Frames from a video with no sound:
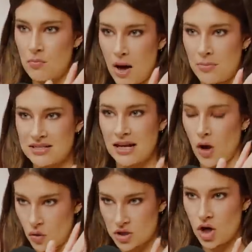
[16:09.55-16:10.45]
him up by saying
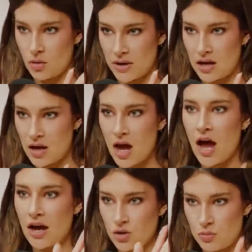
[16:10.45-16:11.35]
Okeechobee, mm
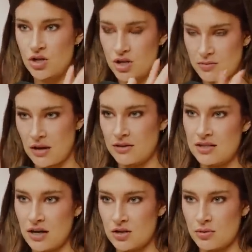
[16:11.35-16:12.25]
-hmm. and you push him down the
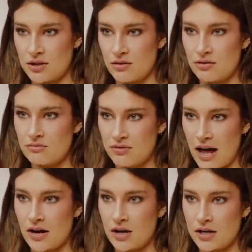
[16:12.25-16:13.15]
stairs with the
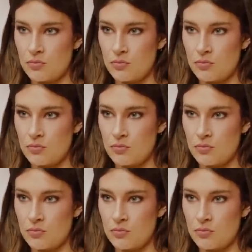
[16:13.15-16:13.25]
flat ironing